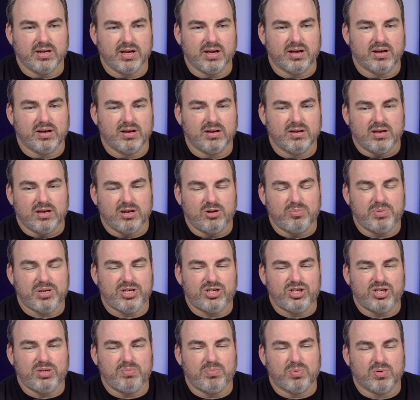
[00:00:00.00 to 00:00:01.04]
Yeah. It'd be
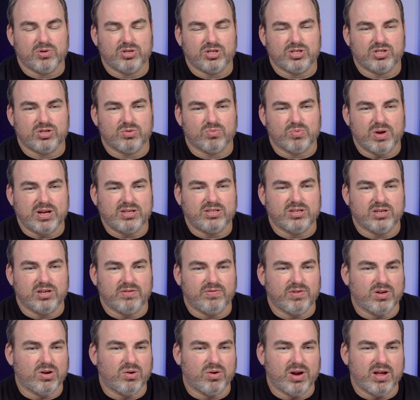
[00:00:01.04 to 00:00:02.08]
cheaper just to rent it if
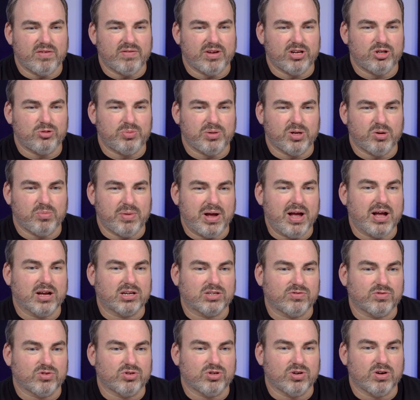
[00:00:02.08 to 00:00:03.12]
you don't have HBO Max
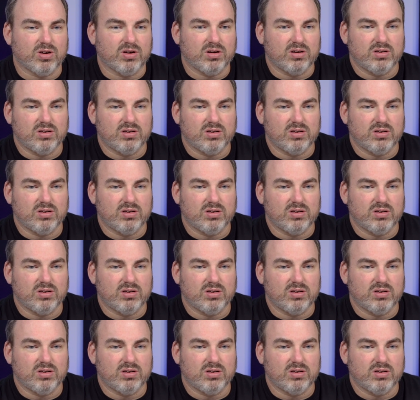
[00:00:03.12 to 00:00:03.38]
for sure.